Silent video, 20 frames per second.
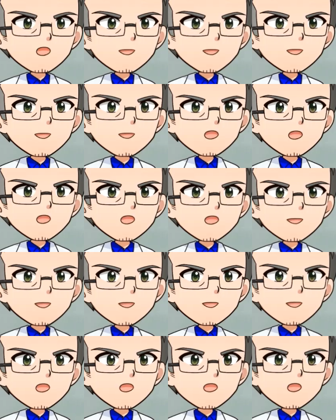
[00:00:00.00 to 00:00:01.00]
type of
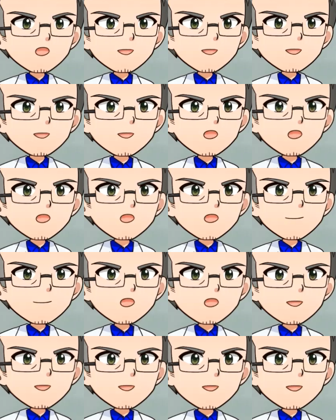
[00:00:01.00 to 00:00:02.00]
information you want to
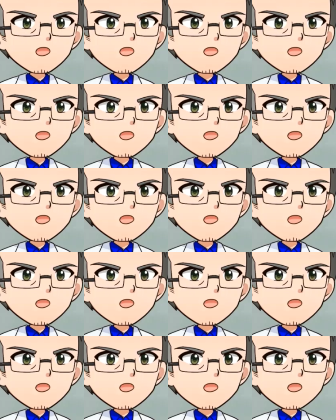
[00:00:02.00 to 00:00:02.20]
know.